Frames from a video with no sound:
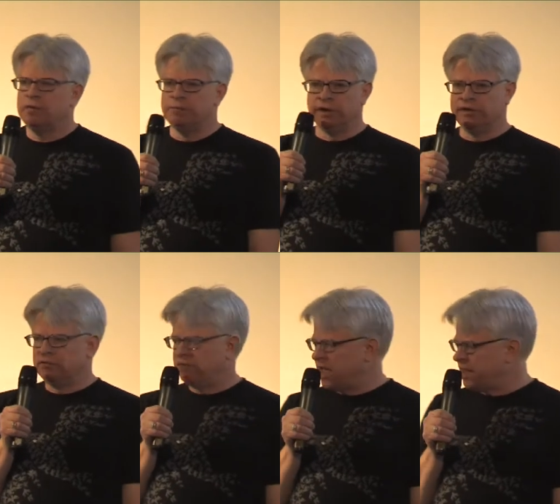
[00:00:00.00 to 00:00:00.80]

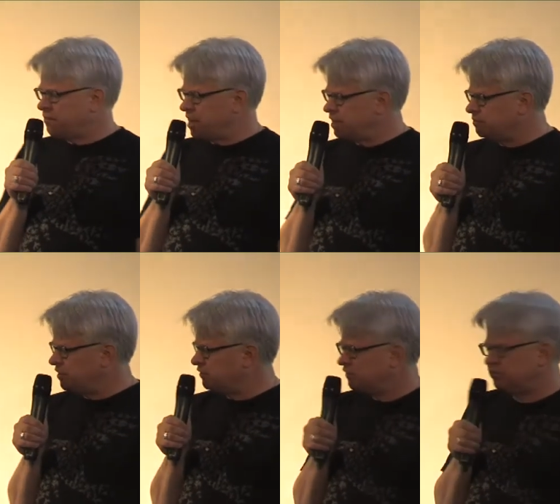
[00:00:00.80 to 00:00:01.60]
building value-added
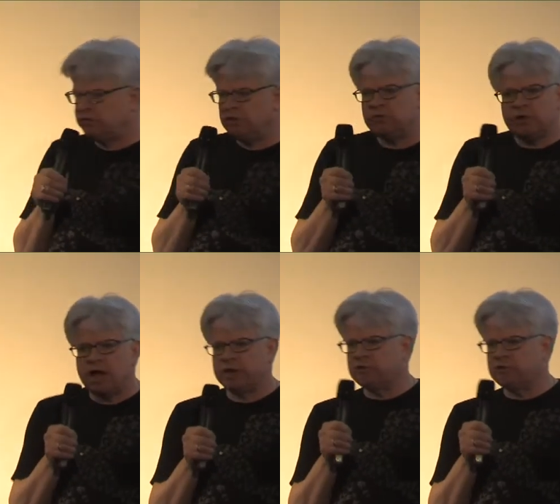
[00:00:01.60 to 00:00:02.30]
businesses, these are not